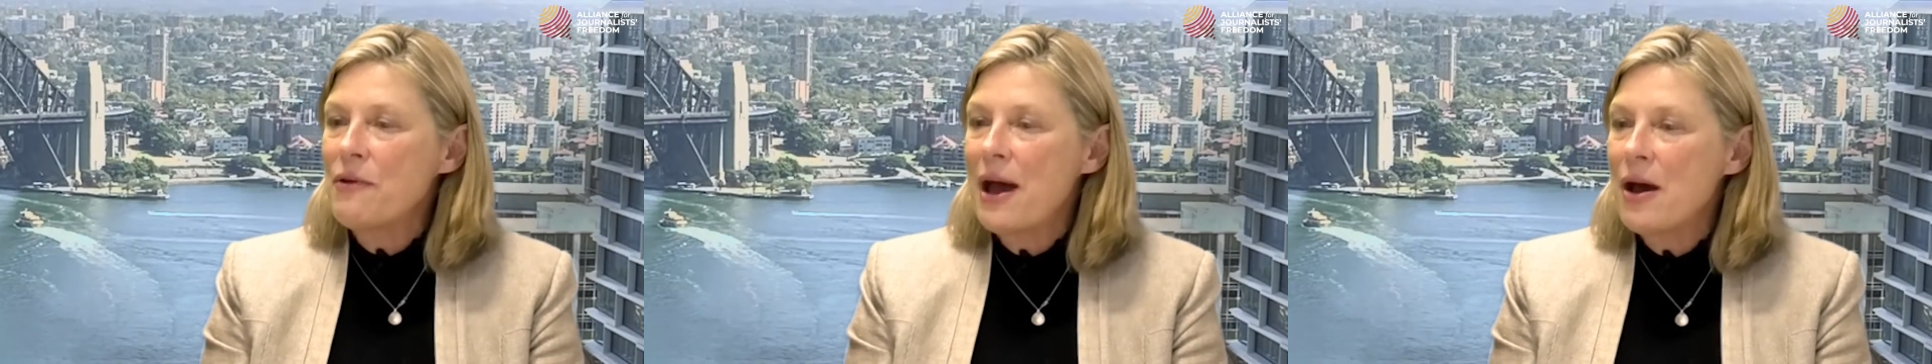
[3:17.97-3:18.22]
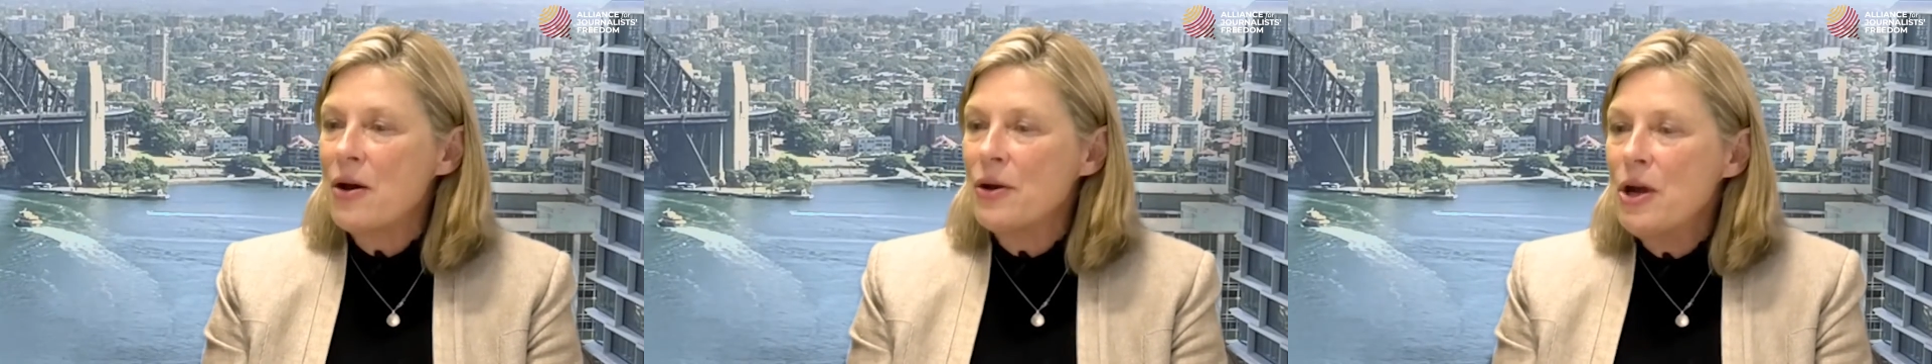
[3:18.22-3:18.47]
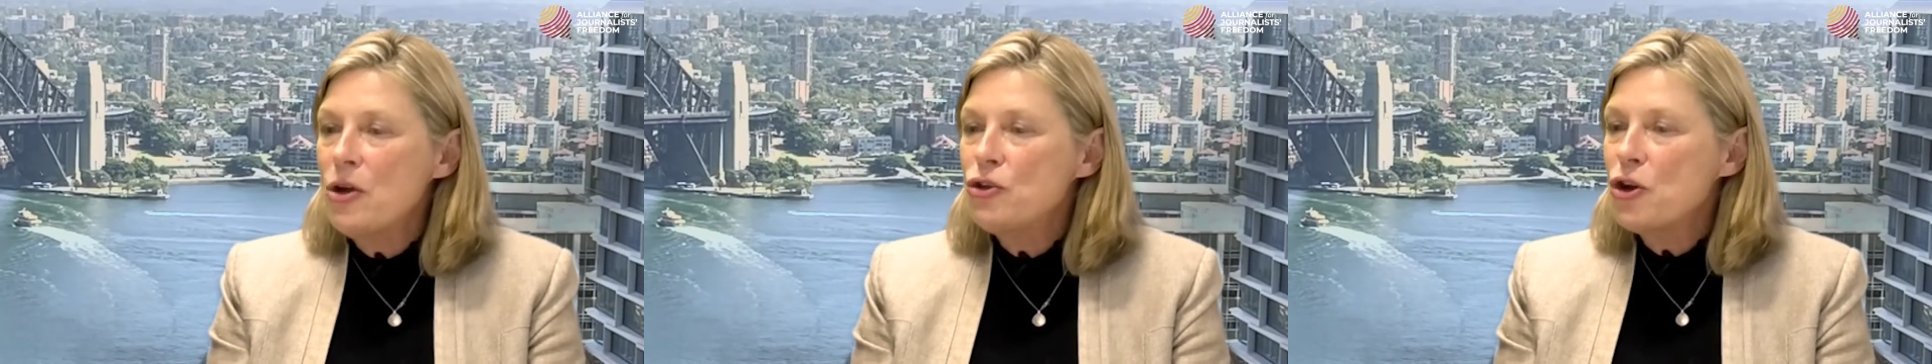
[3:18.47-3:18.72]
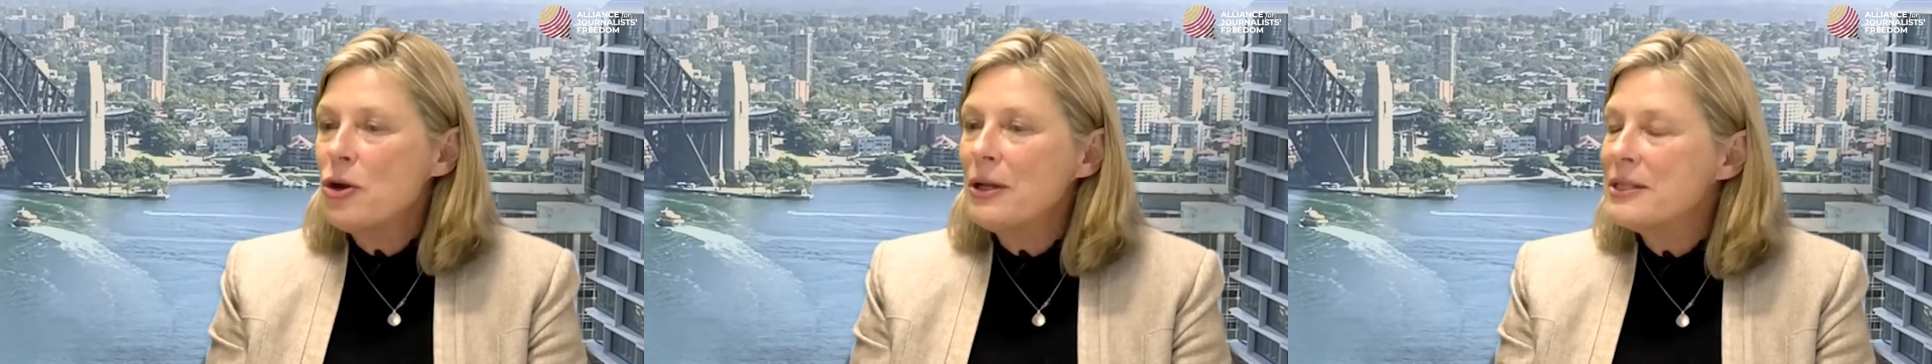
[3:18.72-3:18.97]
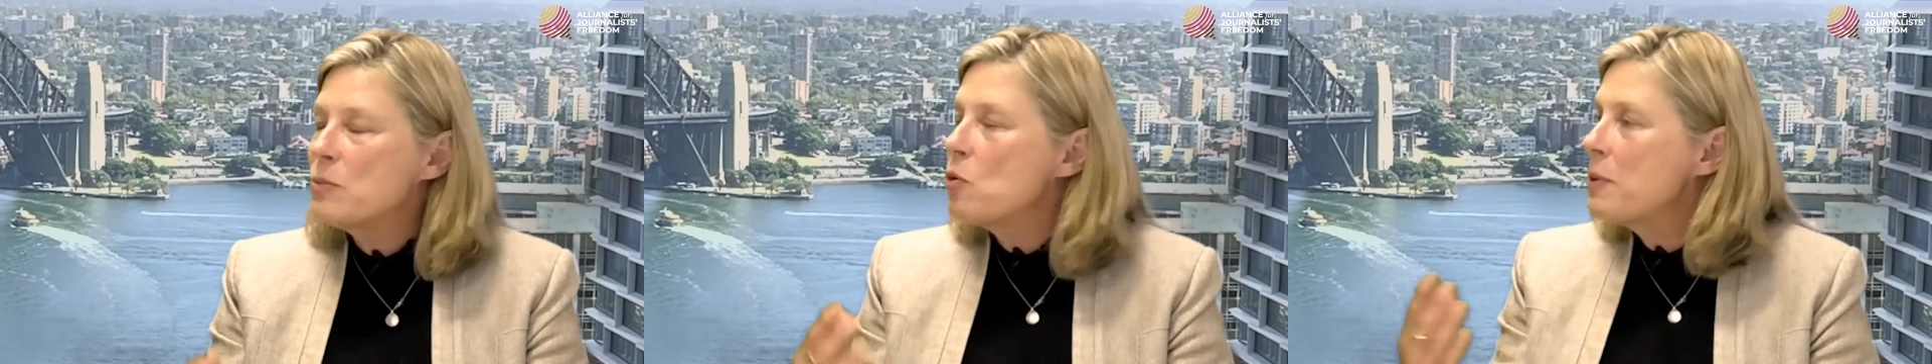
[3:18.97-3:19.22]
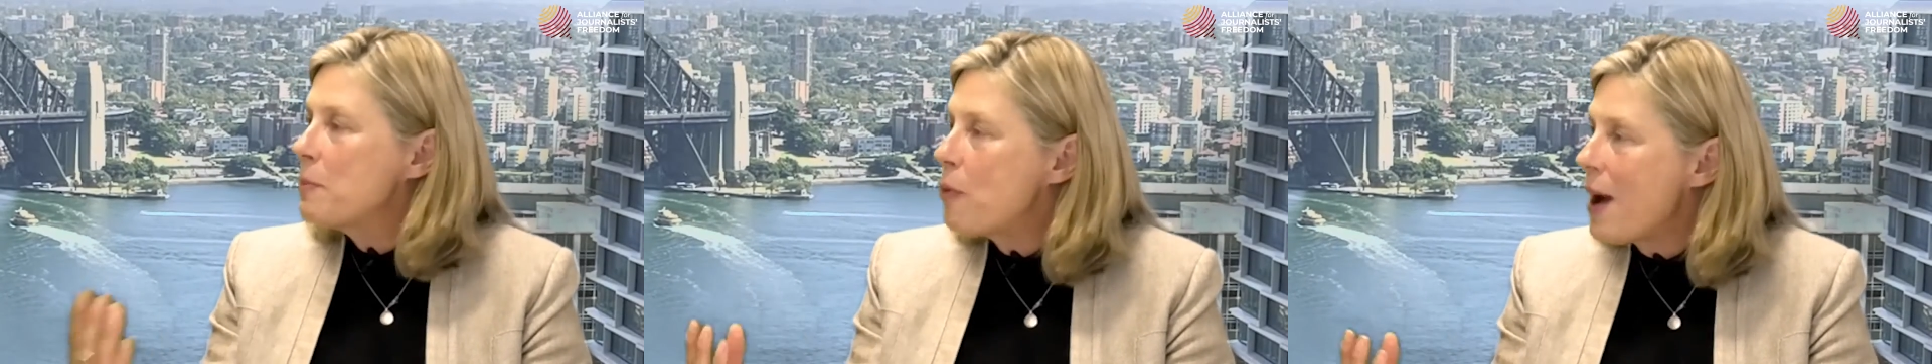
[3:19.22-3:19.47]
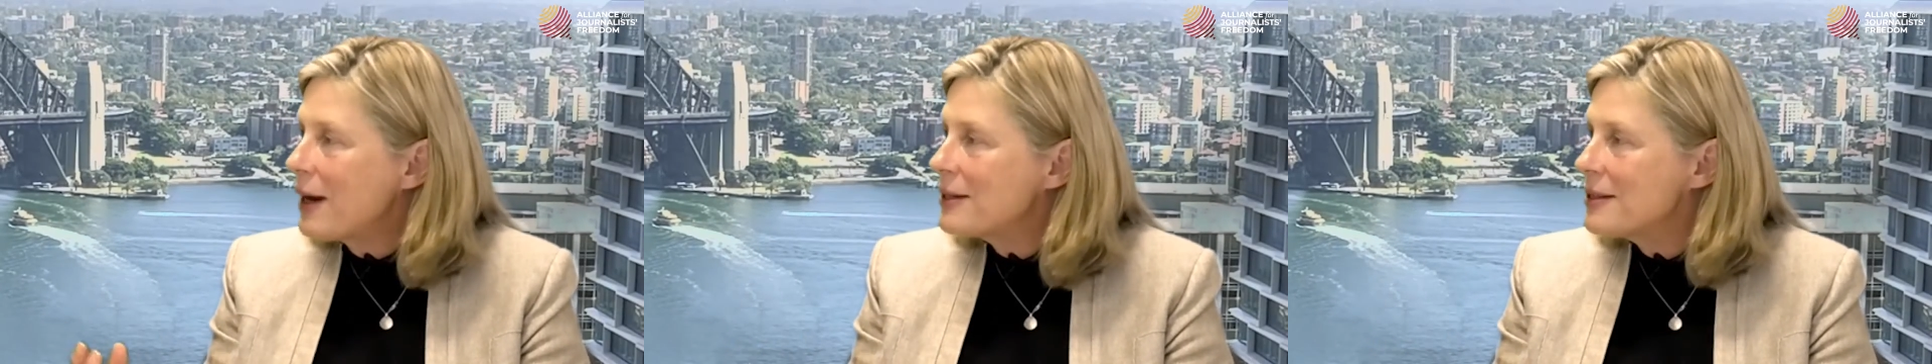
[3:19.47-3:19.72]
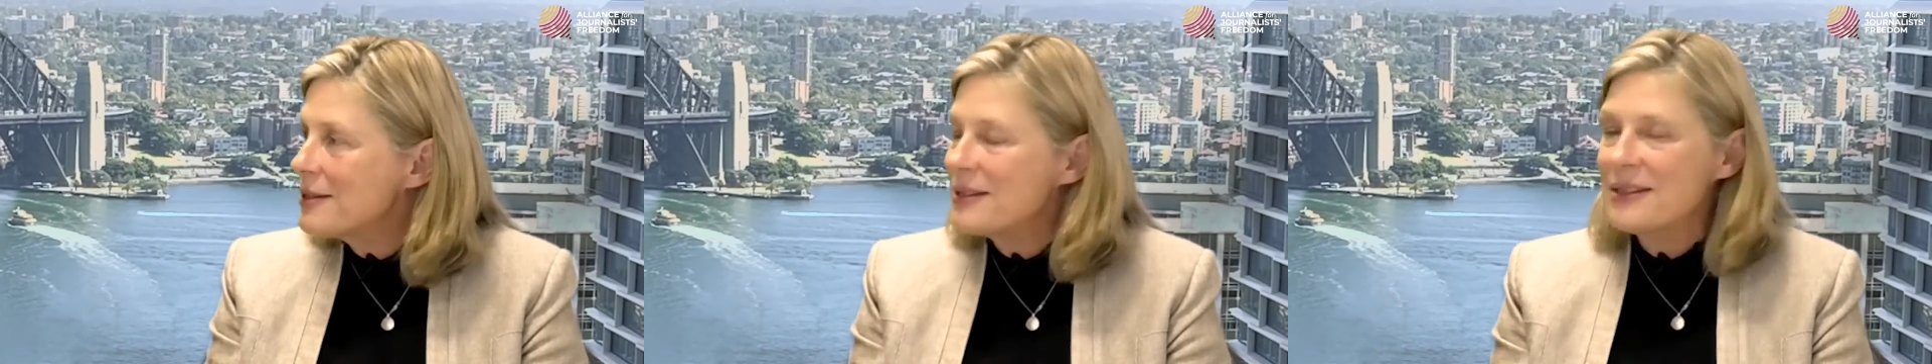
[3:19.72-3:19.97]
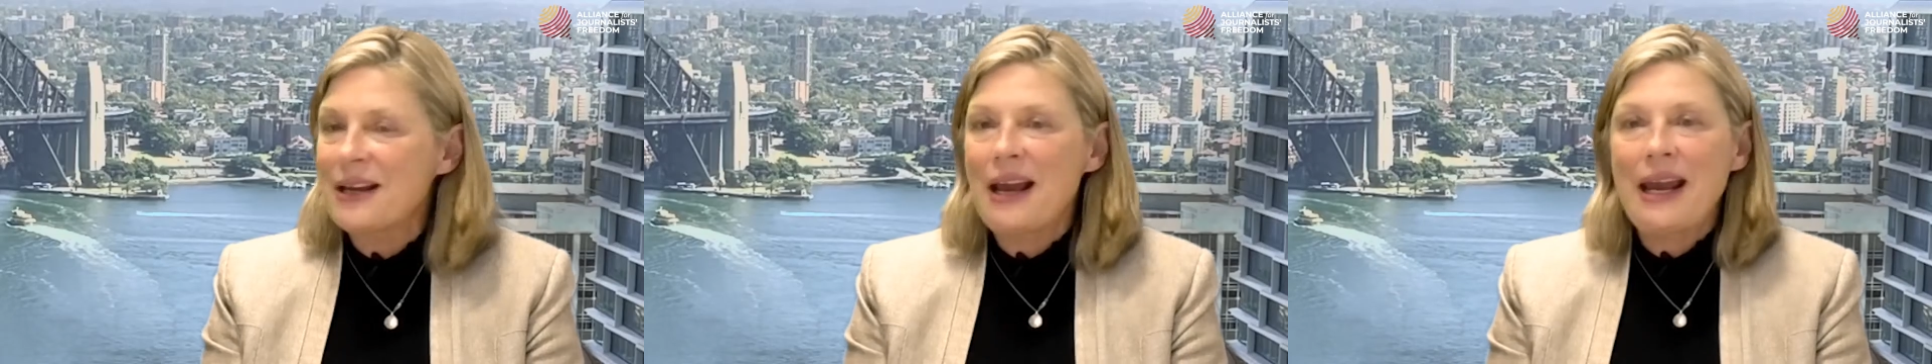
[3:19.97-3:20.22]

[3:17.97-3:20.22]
how journalism will be practiced